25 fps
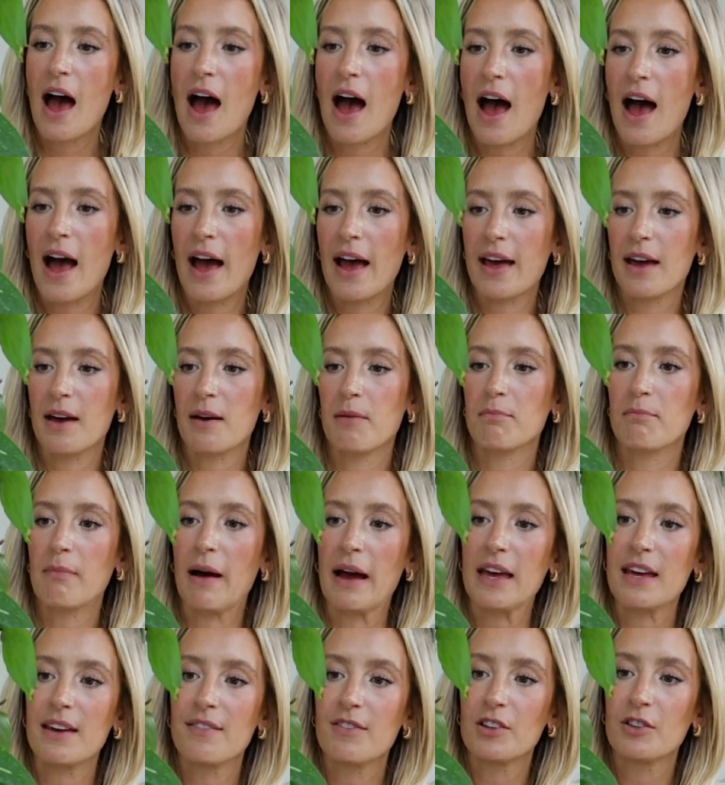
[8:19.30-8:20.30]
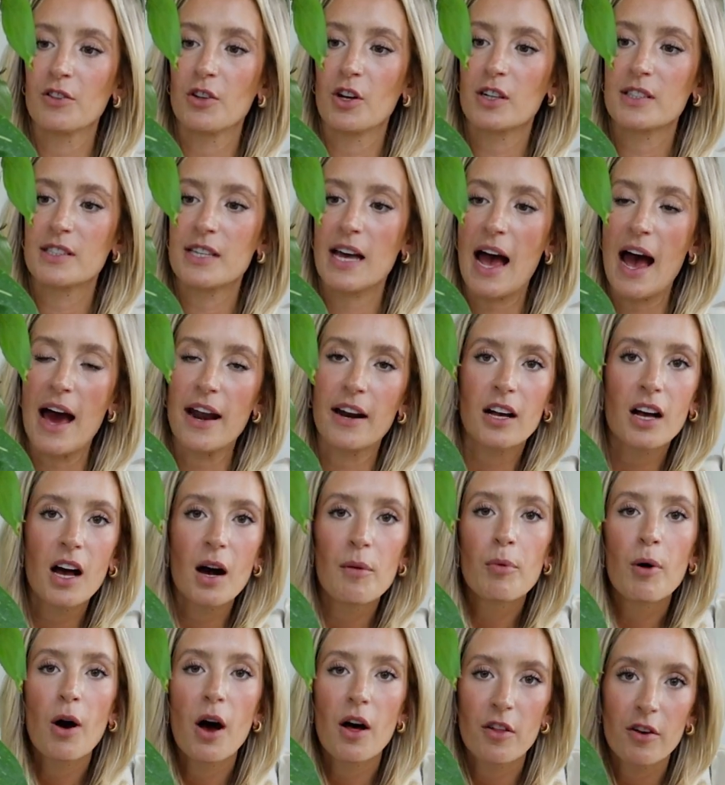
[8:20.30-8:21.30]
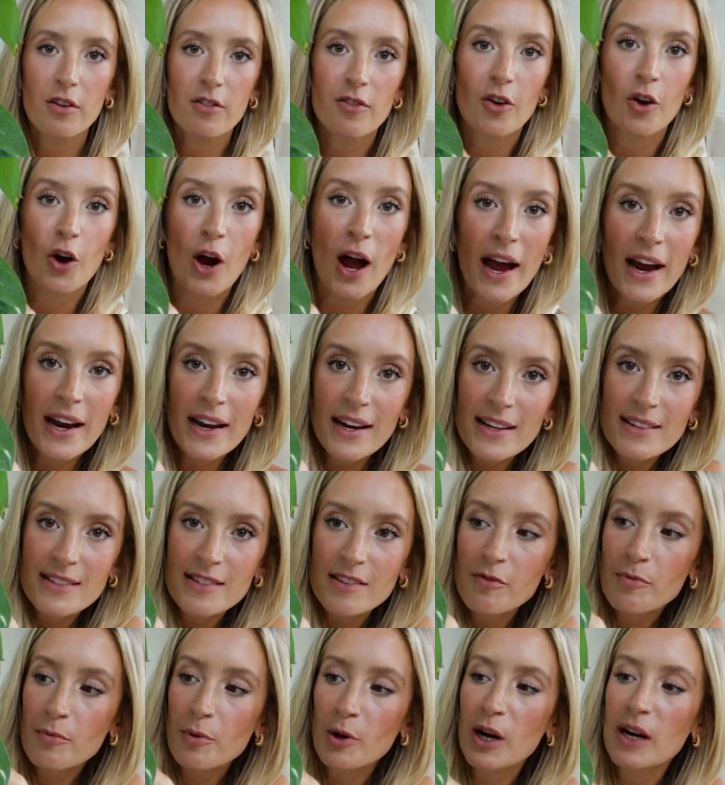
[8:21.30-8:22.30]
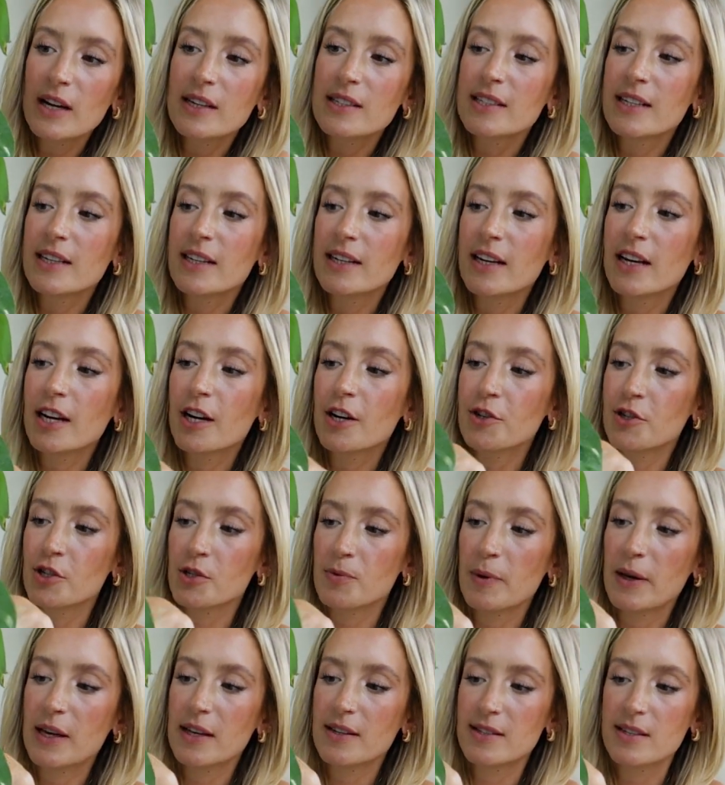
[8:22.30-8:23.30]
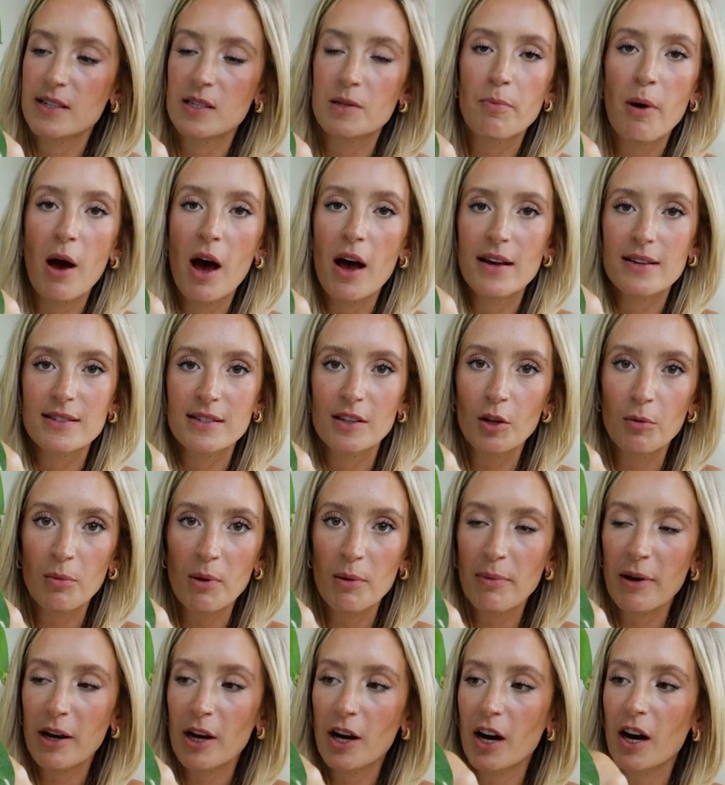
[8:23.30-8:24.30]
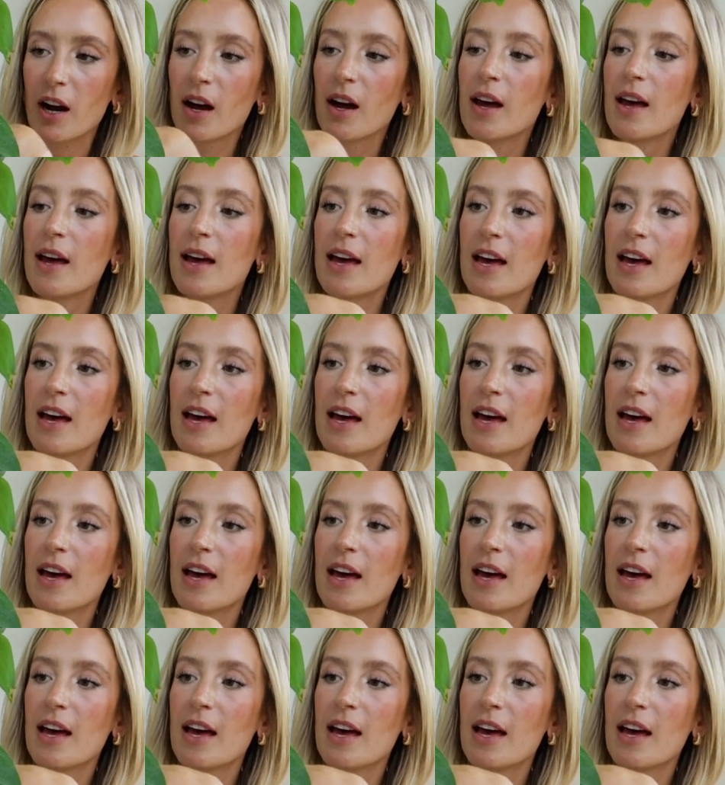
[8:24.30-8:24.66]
I might even look to add a couple other varieties of Maranta in here just because this pot is a little bit bigger.